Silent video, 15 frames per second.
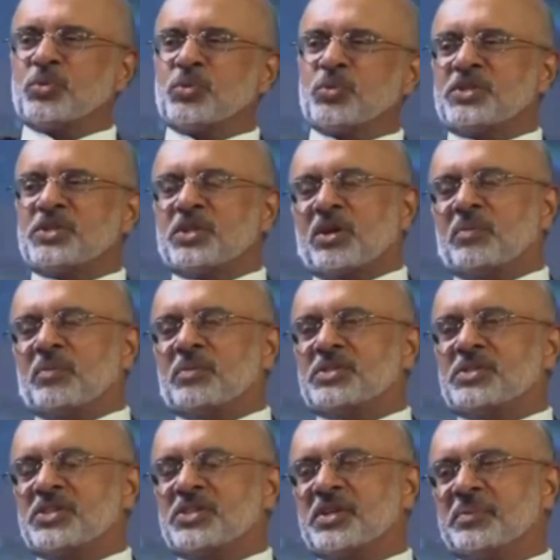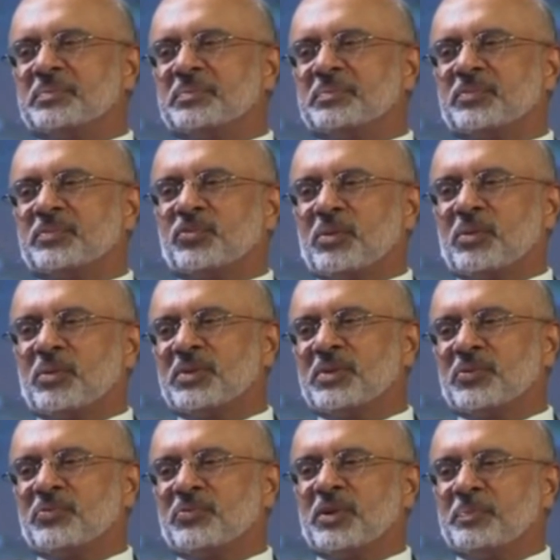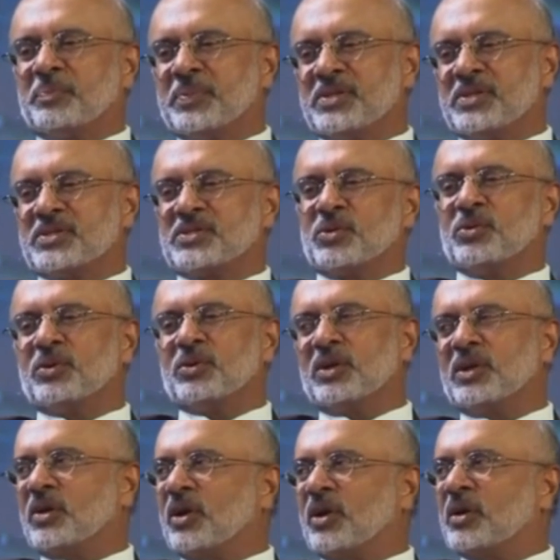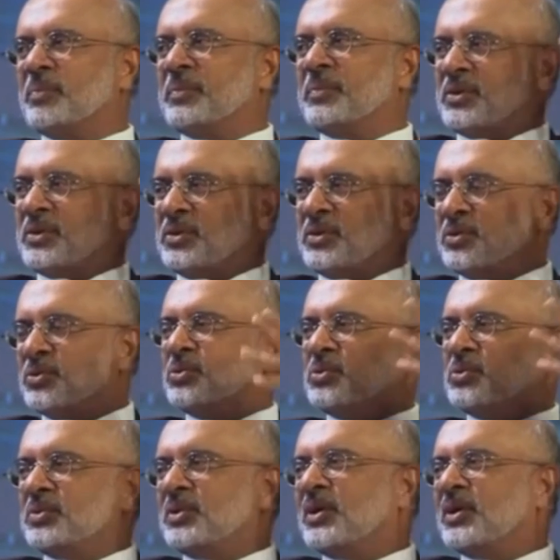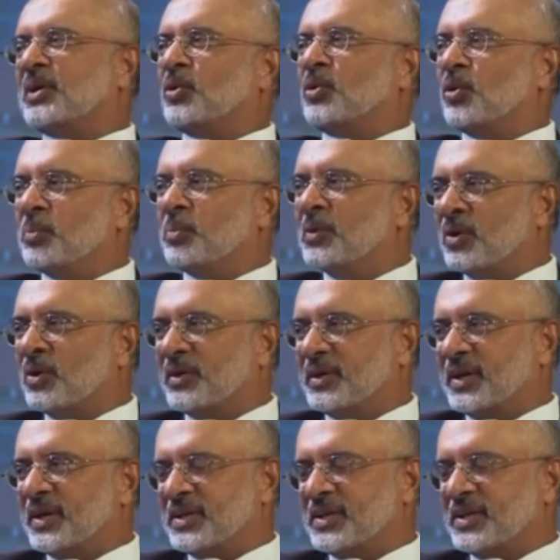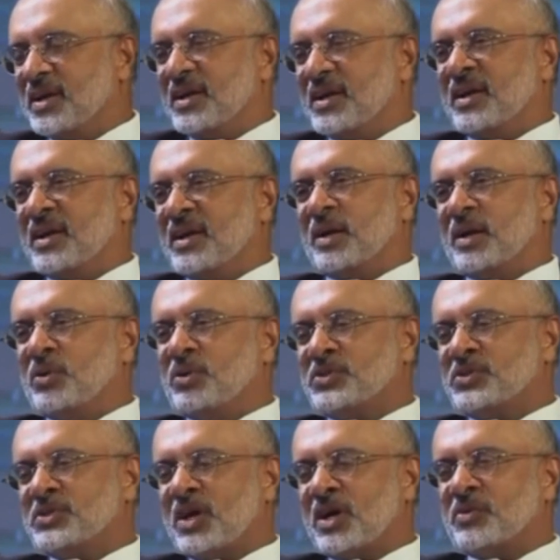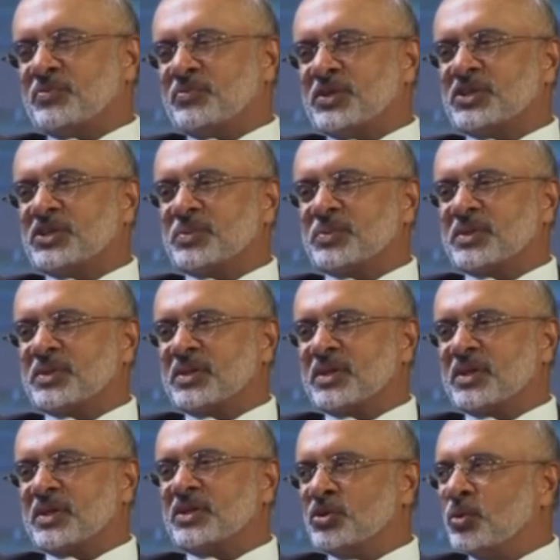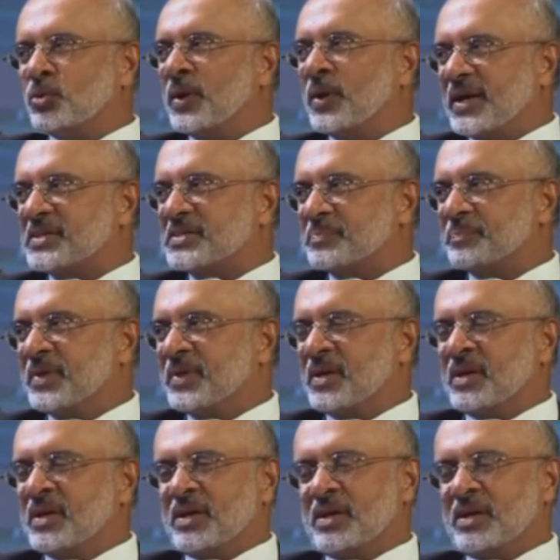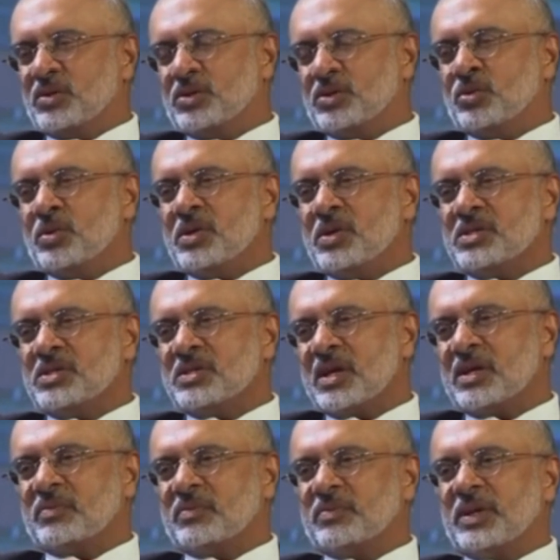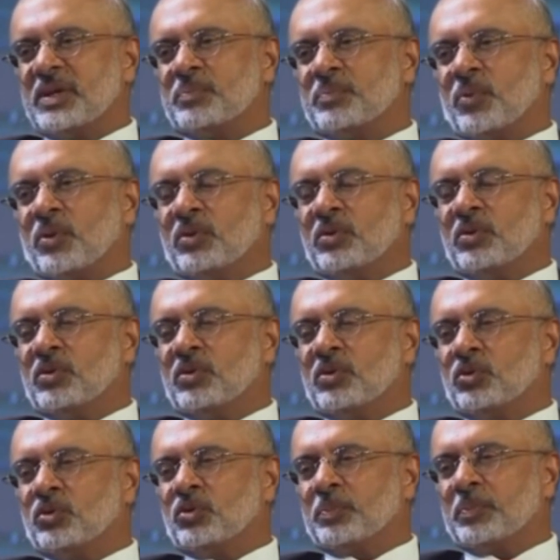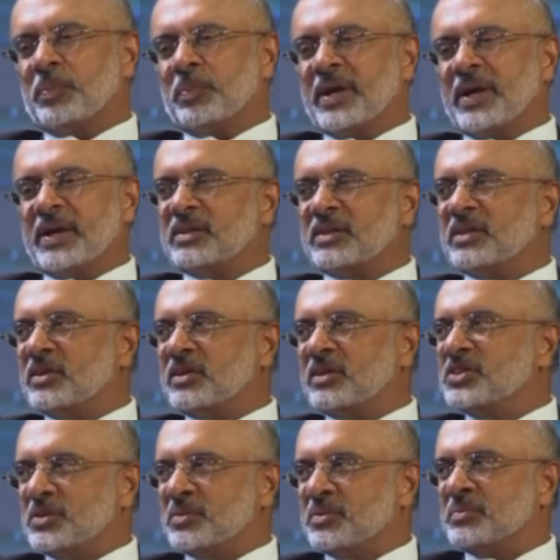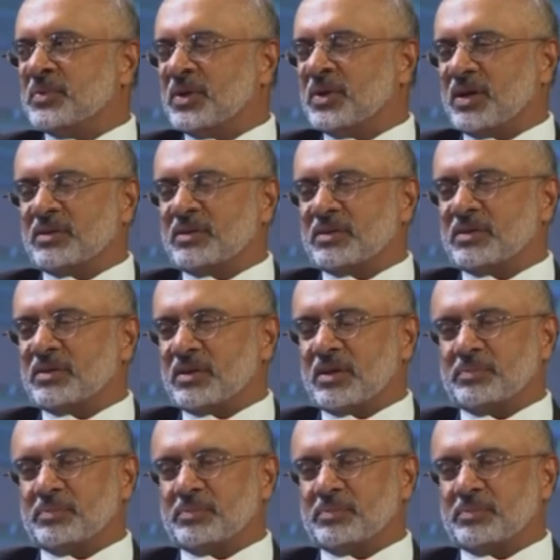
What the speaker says: switch the conversation from the Philippines' local economy to the global context. And I want to start first with the U.S. You know, the U.S. has had a very important role to play in the region. And,